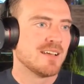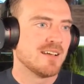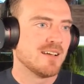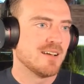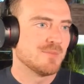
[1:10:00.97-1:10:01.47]

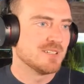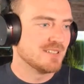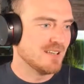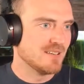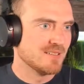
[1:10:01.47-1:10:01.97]

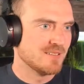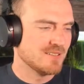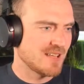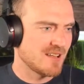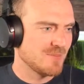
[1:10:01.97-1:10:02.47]
Let's see.
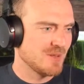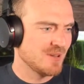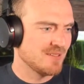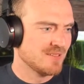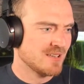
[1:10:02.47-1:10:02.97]
Is that how many
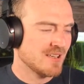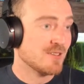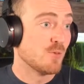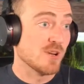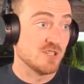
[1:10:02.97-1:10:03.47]
we have?
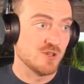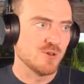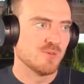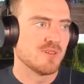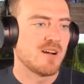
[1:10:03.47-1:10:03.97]

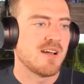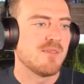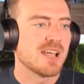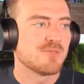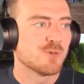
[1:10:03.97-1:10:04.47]
42. All
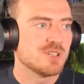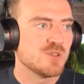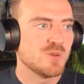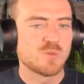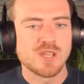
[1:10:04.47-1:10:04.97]
right, we got
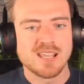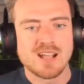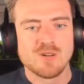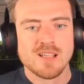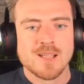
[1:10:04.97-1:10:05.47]
42 people hanging
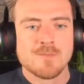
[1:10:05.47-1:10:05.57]
out.